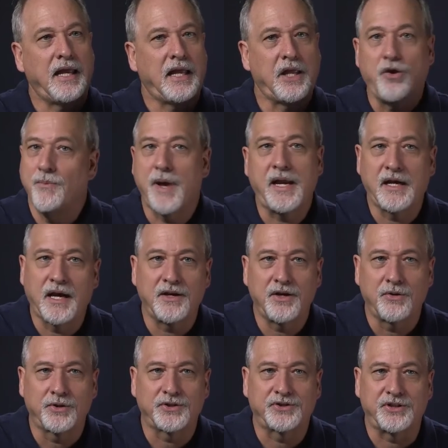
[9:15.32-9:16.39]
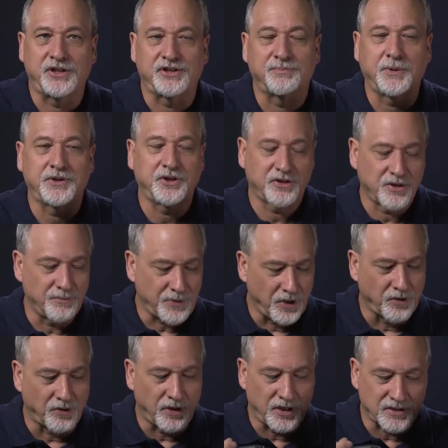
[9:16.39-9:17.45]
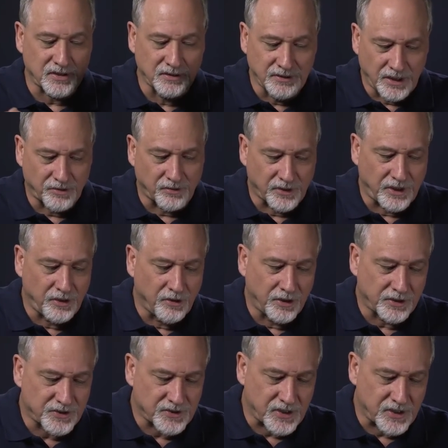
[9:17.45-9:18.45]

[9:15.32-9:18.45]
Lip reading: You may not notice this, but the computer is literally going to